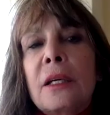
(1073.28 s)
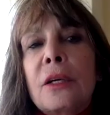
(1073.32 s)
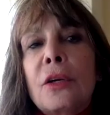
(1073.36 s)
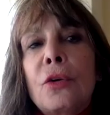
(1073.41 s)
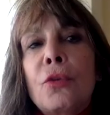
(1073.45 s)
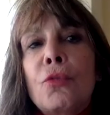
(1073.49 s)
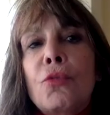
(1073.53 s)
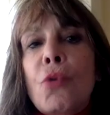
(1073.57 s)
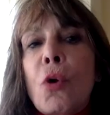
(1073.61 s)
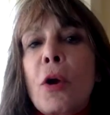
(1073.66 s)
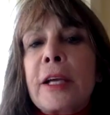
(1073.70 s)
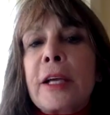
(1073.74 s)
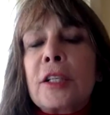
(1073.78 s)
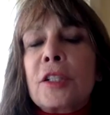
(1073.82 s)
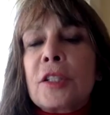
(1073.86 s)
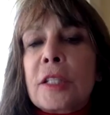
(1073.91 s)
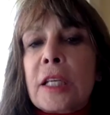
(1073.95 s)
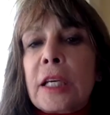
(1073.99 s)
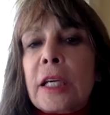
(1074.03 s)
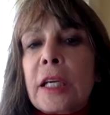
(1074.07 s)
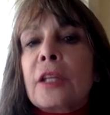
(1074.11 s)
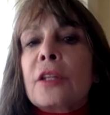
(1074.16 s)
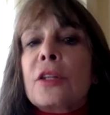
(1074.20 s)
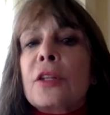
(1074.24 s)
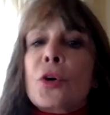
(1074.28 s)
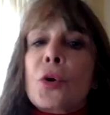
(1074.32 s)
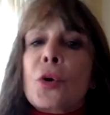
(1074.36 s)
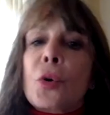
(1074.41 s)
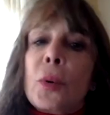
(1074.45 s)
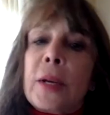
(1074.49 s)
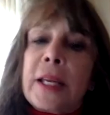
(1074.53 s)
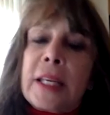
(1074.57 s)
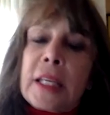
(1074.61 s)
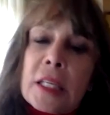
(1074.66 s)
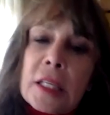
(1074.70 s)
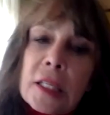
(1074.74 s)
royalty. The
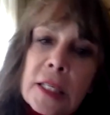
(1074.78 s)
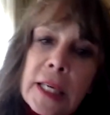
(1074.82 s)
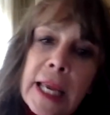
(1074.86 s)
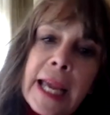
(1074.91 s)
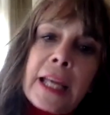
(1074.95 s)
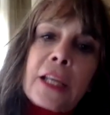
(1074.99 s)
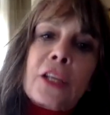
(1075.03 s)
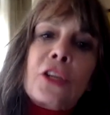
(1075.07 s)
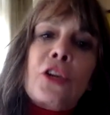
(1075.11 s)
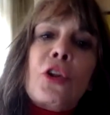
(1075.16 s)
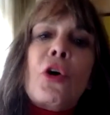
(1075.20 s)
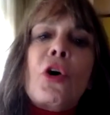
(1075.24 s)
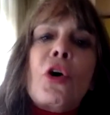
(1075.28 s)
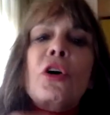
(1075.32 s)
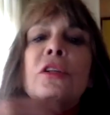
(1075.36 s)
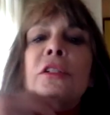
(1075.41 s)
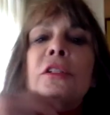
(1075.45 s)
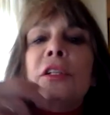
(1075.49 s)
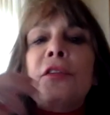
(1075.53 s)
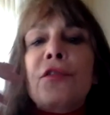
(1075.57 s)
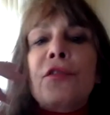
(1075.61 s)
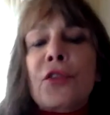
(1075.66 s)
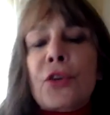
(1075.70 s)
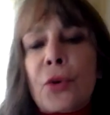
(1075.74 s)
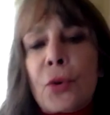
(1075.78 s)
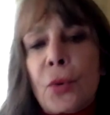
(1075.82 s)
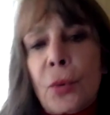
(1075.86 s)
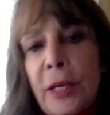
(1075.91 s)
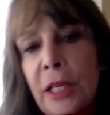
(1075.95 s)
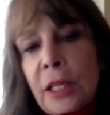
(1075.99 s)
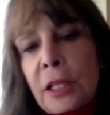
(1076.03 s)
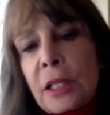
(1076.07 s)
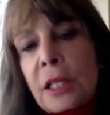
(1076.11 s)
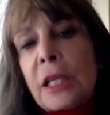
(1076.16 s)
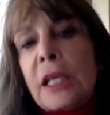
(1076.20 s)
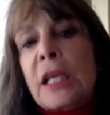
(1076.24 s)
queen is dead. Long live the
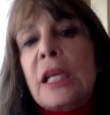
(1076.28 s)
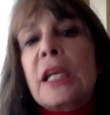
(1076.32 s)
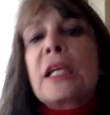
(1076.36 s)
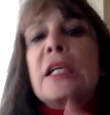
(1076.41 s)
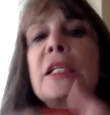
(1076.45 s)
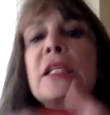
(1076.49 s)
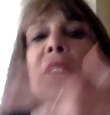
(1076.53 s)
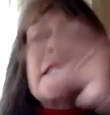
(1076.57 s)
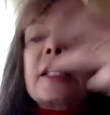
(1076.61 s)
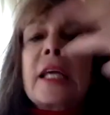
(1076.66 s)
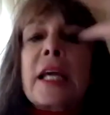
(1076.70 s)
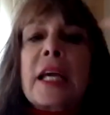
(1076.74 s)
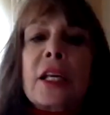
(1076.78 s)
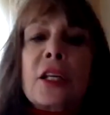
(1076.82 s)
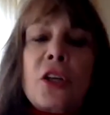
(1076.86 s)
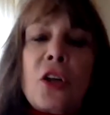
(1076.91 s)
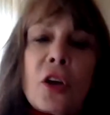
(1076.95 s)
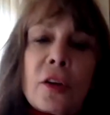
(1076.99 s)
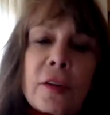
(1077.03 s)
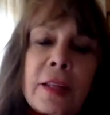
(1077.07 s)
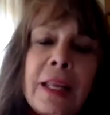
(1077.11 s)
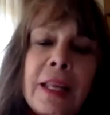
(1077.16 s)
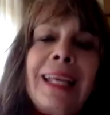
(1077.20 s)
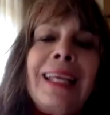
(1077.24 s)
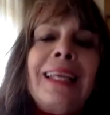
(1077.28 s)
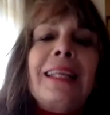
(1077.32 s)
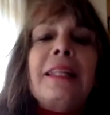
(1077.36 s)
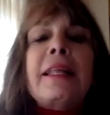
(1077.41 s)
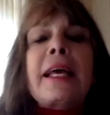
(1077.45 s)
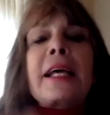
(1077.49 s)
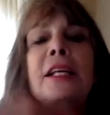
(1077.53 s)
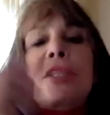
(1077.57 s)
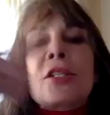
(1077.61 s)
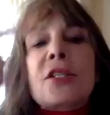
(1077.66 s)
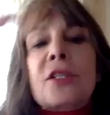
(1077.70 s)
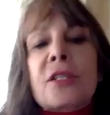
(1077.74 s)
queen. The king is dead. Long.
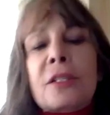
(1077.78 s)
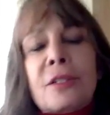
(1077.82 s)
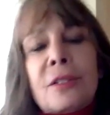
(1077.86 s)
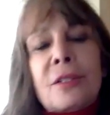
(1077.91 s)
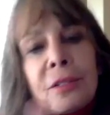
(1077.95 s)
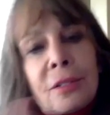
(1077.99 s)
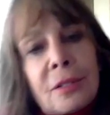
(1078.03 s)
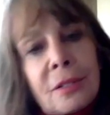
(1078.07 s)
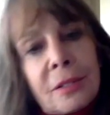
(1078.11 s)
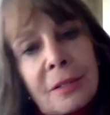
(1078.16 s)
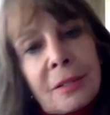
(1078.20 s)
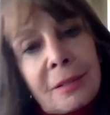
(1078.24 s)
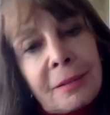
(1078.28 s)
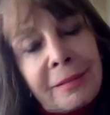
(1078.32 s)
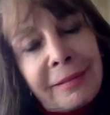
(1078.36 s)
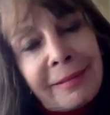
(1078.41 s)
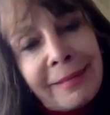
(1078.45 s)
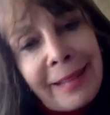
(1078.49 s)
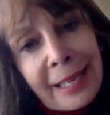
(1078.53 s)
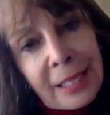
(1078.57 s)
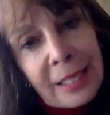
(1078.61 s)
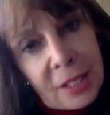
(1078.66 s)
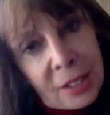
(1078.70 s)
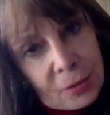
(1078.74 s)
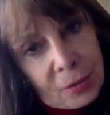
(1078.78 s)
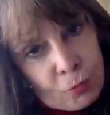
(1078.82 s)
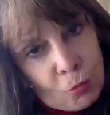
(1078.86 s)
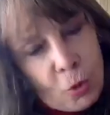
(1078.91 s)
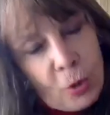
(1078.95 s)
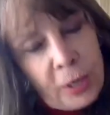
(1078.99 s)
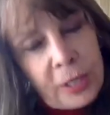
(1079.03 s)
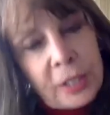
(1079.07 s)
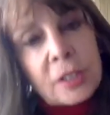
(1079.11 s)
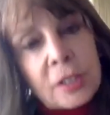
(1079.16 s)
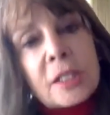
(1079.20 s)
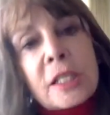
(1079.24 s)
That's that's
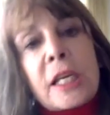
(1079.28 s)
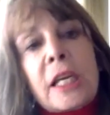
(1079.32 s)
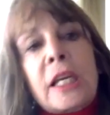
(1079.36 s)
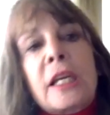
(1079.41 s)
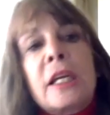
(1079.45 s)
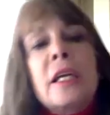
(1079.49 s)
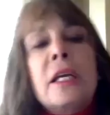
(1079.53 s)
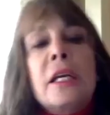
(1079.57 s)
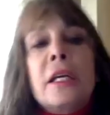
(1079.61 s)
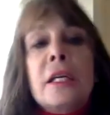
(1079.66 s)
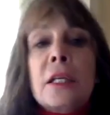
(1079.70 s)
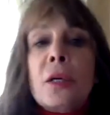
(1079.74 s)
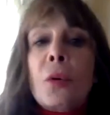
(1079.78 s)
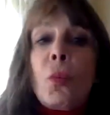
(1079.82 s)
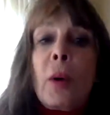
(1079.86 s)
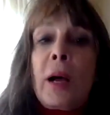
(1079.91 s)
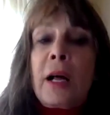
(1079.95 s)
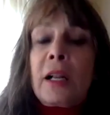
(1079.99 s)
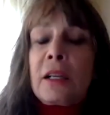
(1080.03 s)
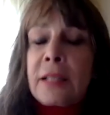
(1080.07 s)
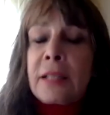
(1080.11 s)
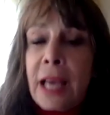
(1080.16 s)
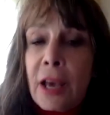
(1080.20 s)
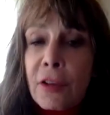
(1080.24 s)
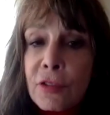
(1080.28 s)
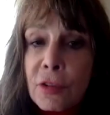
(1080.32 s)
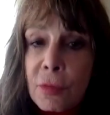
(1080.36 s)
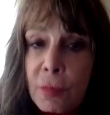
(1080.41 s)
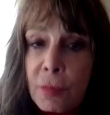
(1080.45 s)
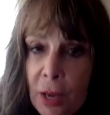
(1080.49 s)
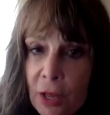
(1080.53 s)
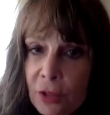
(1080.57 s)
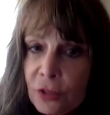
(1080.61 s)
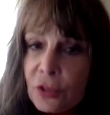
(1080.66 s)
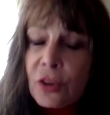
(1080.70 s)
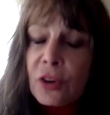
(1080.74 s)
royalty. Well, now the
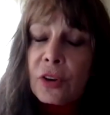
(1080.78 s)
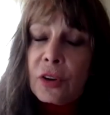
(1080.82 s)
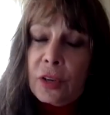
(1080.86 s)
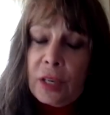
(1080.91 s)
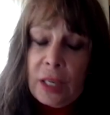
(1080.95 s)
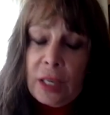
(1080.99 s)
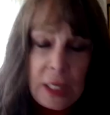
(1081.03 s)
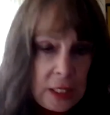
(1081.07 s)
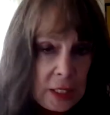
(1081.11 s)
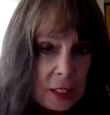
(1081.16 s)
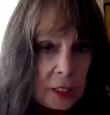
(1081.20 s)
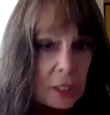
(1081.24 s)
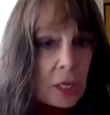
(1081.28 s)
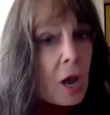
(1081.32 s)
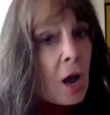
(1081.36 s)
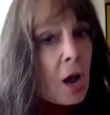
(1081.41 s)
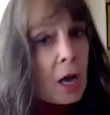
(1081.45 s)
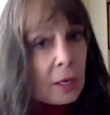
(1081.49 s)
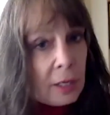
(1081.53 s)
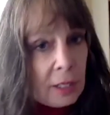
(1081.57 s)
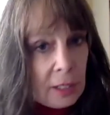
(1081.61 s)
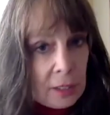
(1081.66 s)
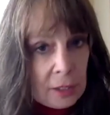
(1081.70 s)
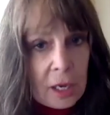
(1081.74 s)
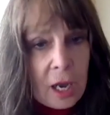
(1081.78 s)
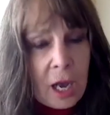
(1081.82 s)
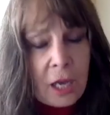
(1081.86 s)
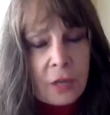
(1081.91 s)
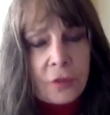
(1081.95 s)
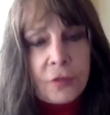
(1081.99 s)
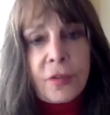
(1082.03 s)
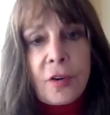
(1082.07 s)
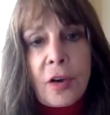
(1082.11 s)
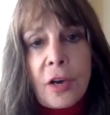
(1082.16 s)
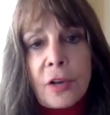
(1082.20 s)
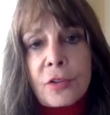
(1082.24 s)
mother is gone in
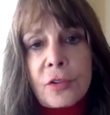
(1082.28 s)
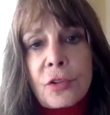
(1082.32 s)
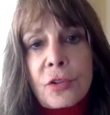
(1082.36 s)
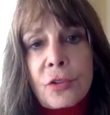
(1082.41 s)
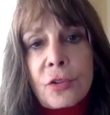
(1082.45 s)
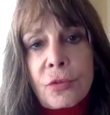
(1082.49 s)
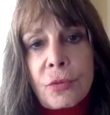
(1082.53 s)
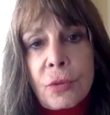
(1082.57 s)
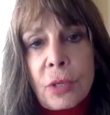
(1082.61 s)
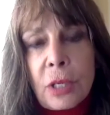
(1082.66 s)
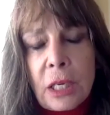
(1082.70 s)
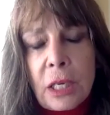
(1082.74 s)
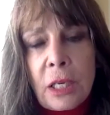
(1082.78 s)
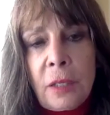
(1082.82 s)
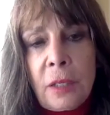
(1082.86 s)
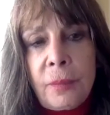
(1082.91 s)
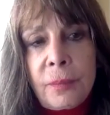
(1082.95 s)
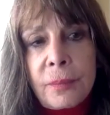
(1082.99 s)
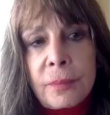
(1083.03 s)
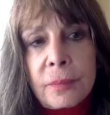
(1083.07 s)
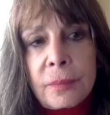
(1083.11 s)
Godfather Three.